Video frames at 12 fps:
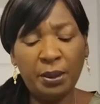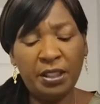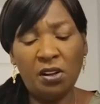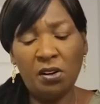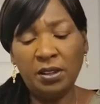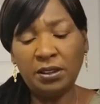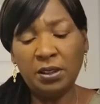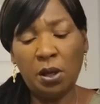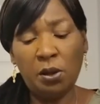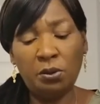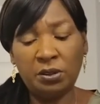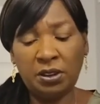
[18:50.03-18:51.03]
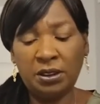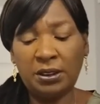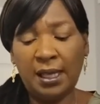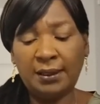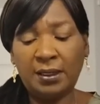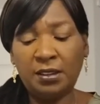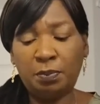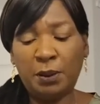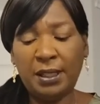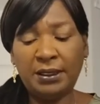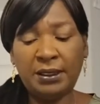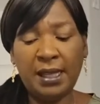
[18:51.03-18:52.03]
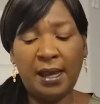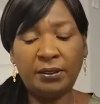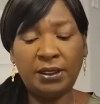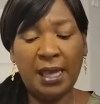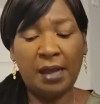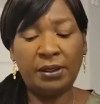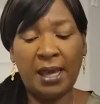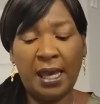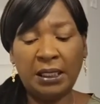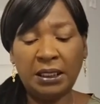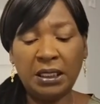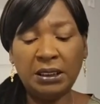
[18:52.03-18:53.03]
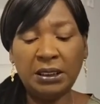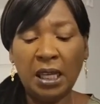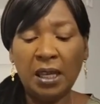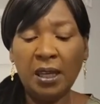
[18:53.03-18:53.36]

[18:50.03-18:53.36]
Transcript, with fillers: But it also, just like this place downtown Athens,